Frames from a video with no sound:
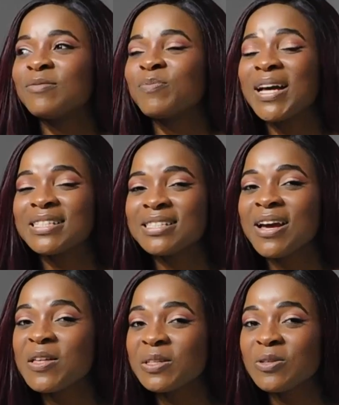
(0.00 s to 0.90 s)

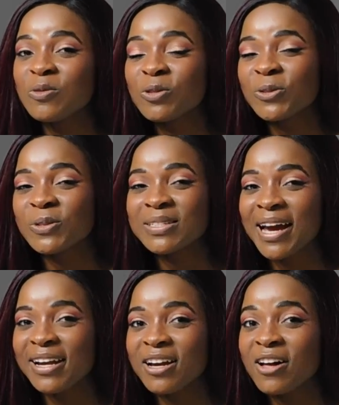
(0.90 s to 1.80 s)
pastels and neutrals
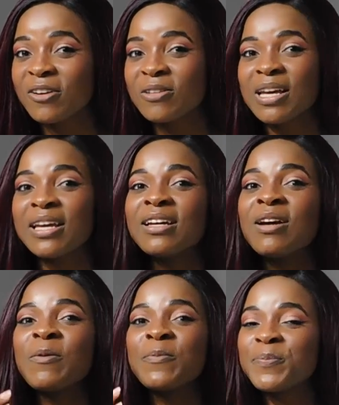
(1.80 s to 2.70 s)
kind of colors, like
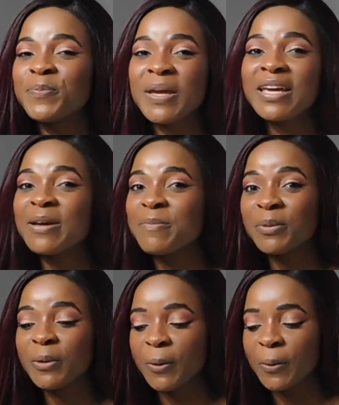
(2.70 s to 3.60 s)
pink and
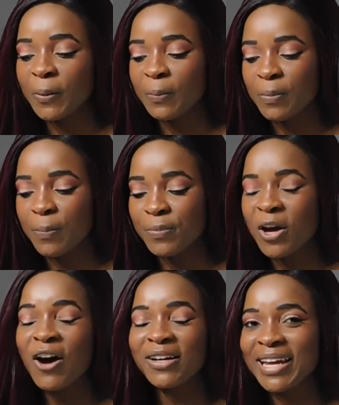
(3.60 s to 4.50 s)
blue,
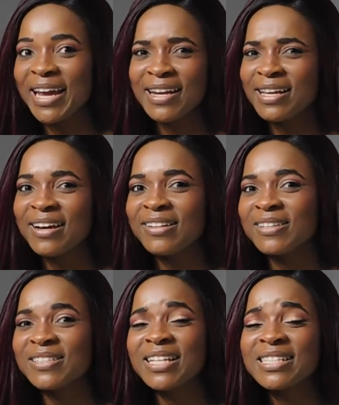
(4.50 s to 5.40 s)
cotton candy
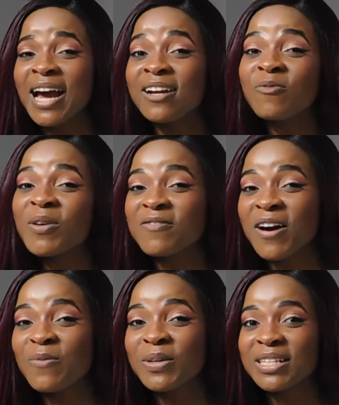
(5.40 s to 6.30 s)
colors. That's kind of my
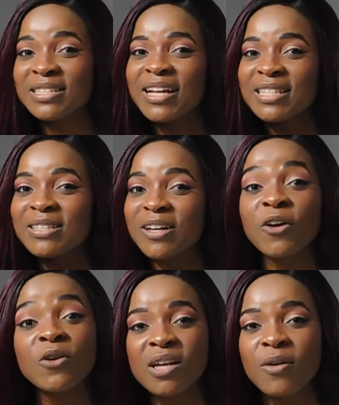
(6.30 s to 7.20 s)
vibe because that's the
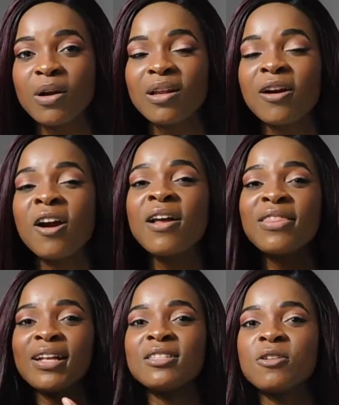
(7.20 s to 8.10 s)
clothes I wear,
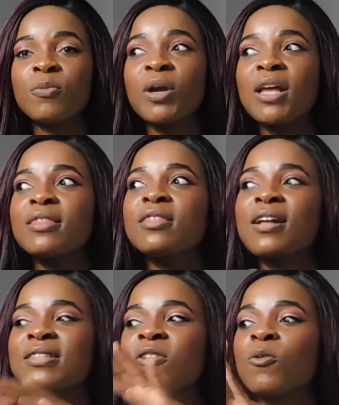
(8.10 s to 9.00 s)
that's the brand,
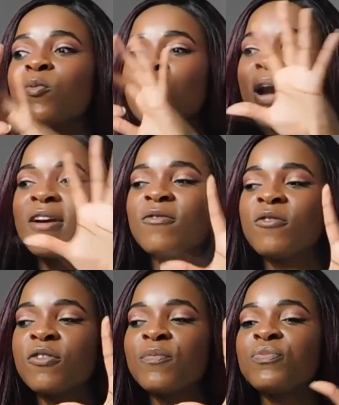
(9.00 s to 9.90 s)
that's the kind of
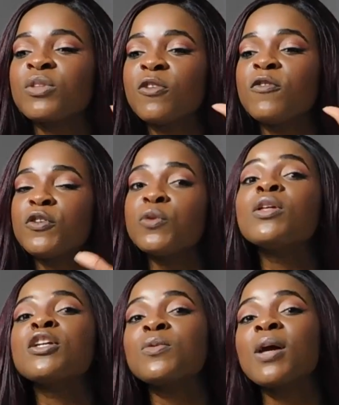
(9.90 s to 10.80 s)
view
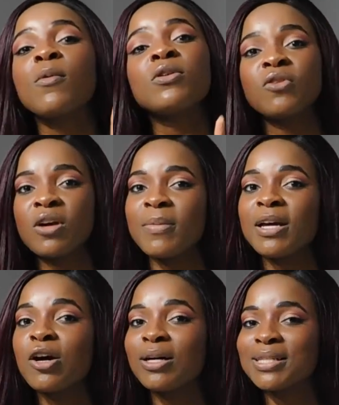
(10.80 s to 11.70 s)
that you get when you look at my
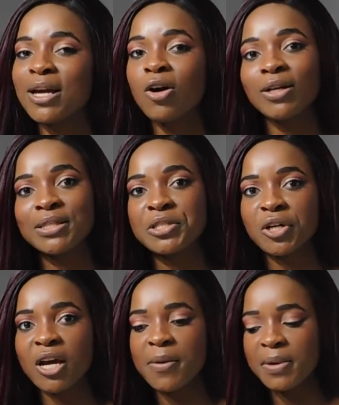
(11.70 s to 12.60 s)
content on
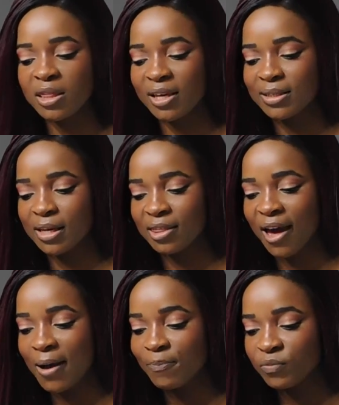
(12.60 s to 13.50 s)
Instagram and things like
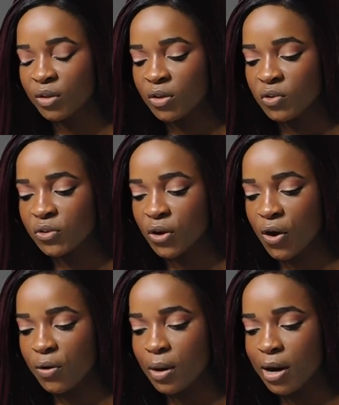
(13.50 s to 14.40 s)
that.
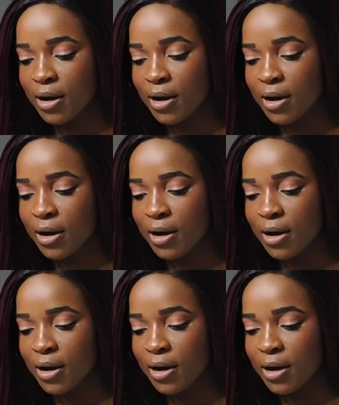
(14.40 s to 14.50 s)
So